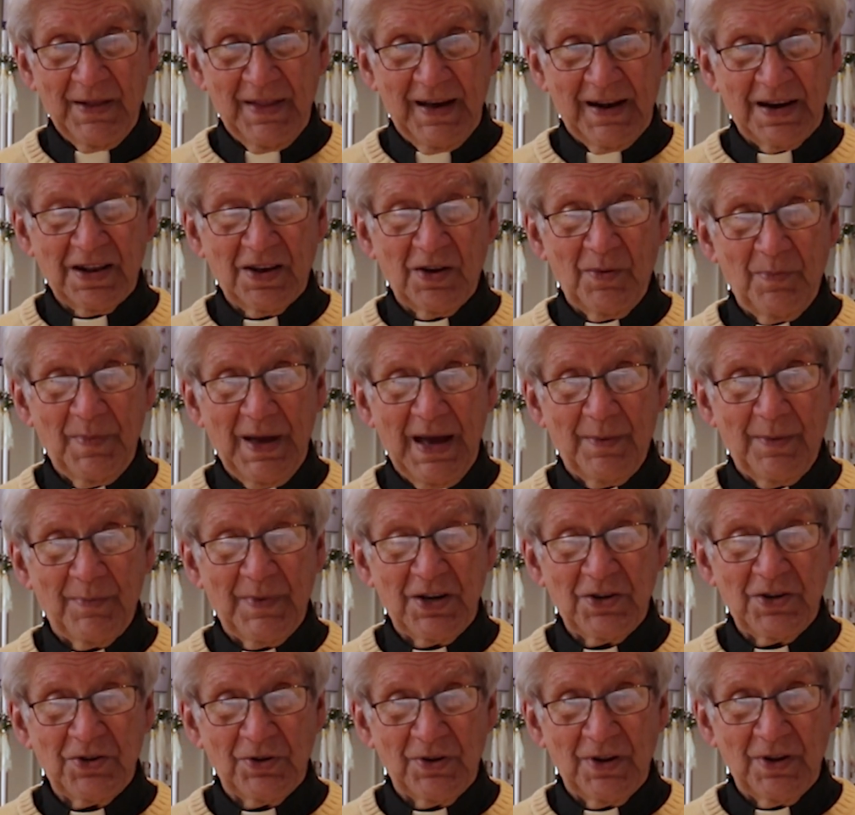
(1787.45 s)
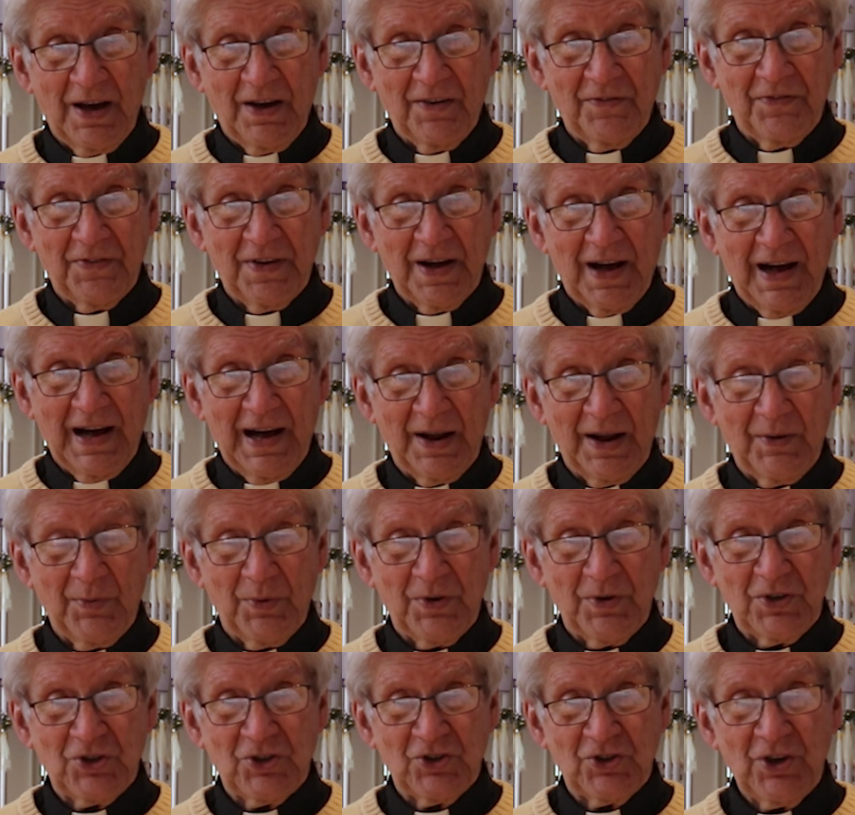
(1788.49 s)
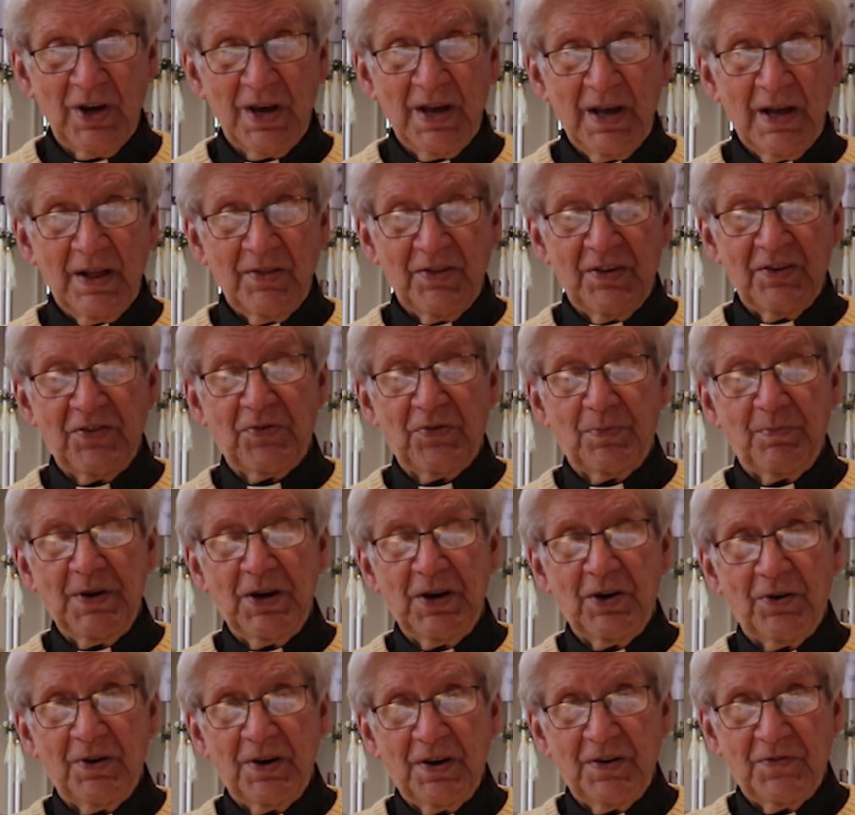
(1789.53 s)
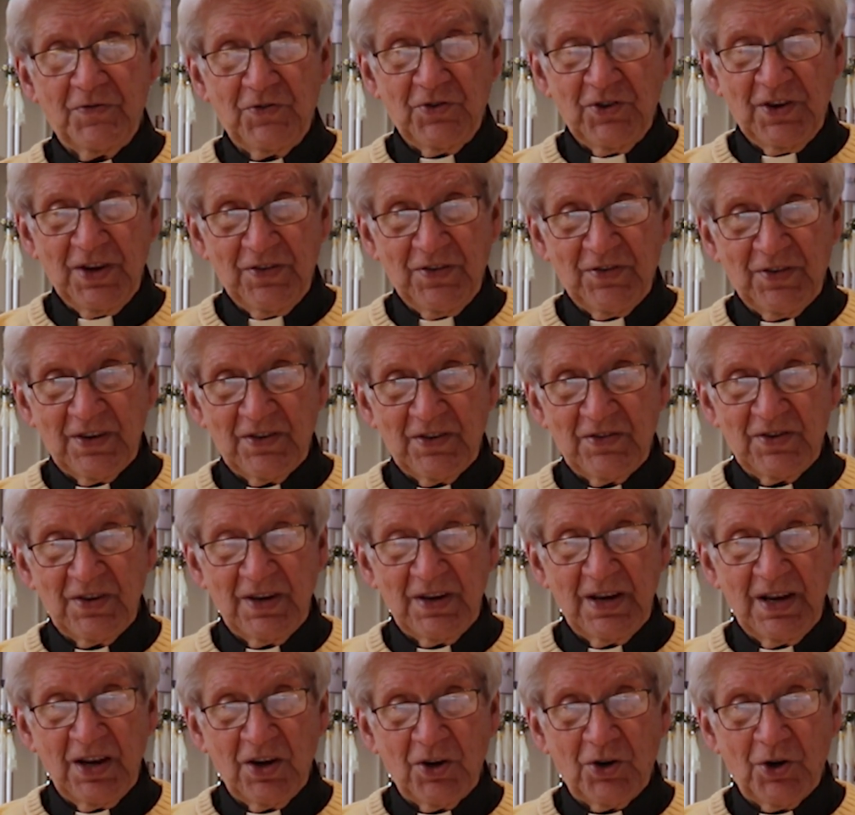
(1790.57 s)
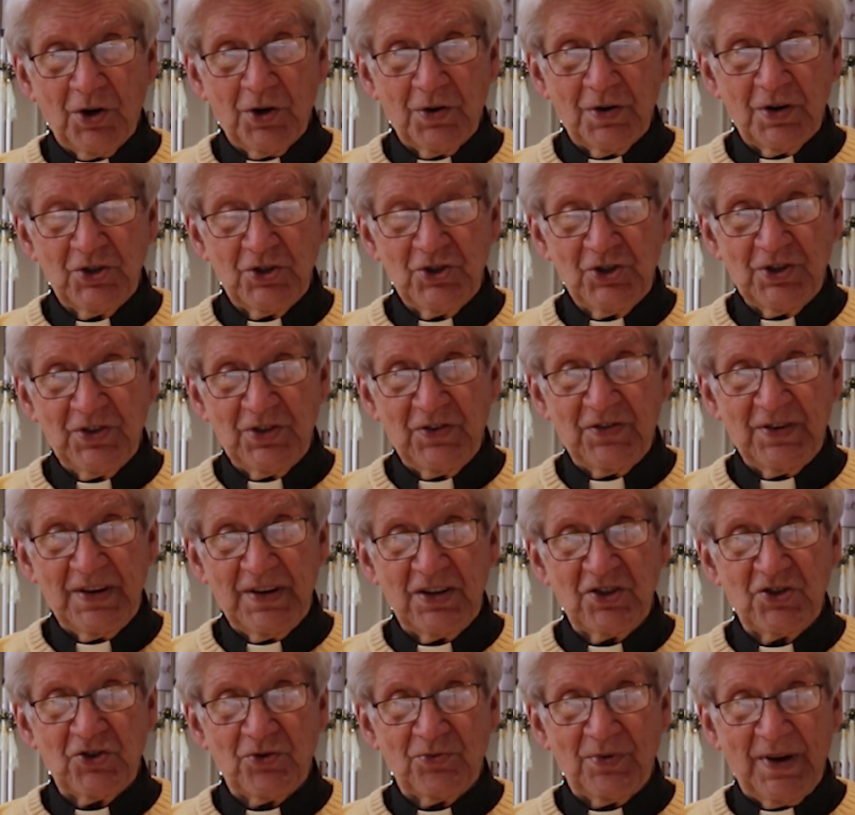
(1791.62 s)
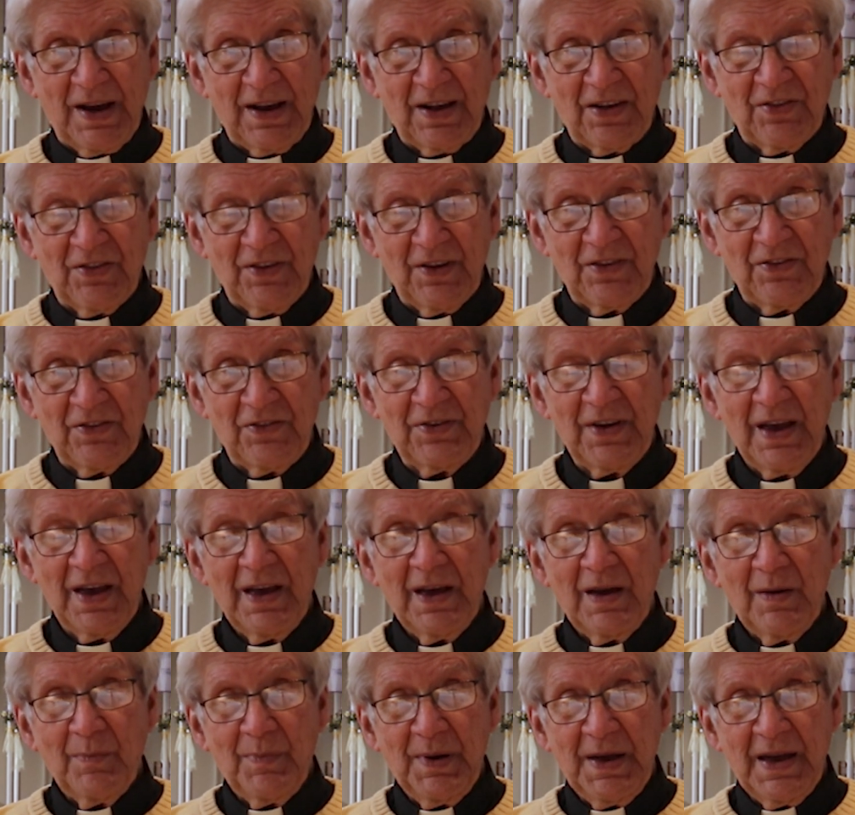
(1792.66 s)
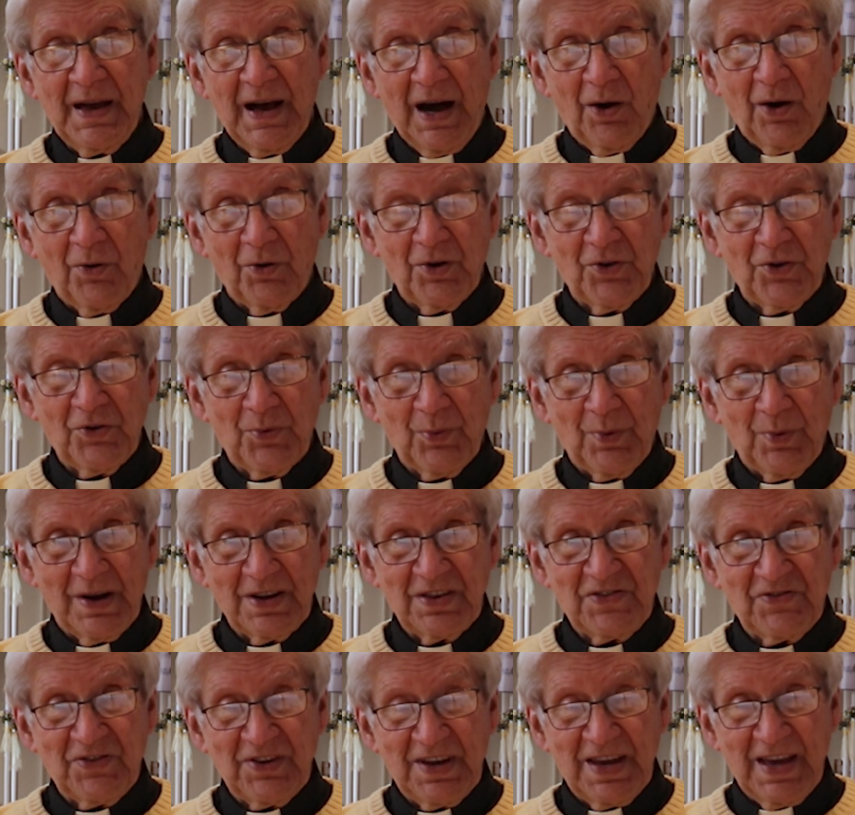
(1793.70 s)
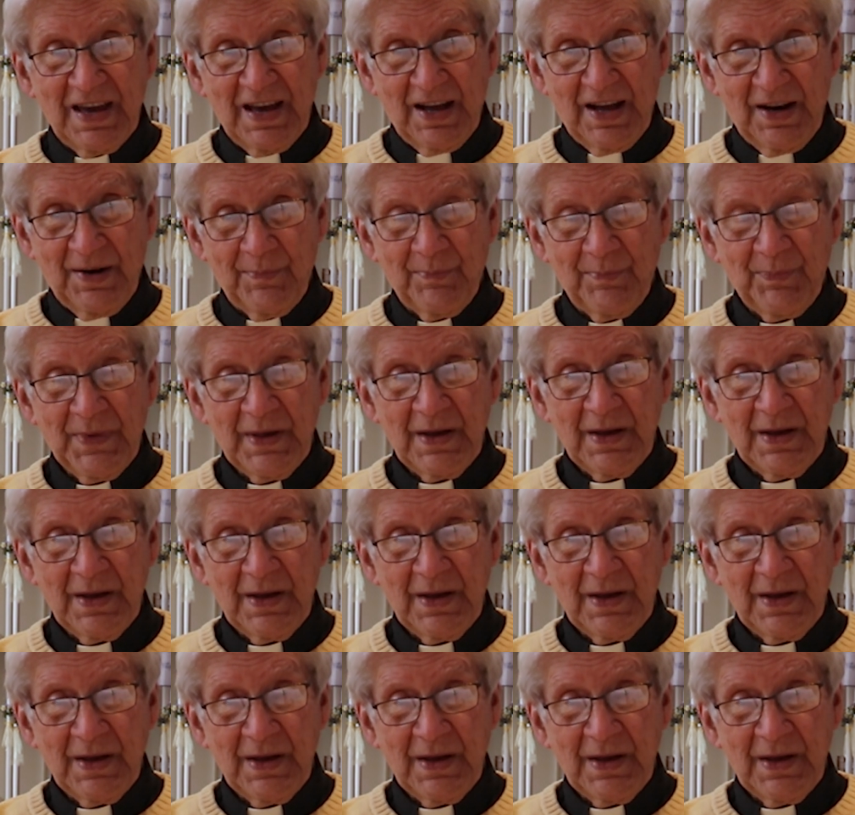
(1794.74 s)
that commandment to love God, which the Spirit of Jesus encourages and strengthens, be ours once again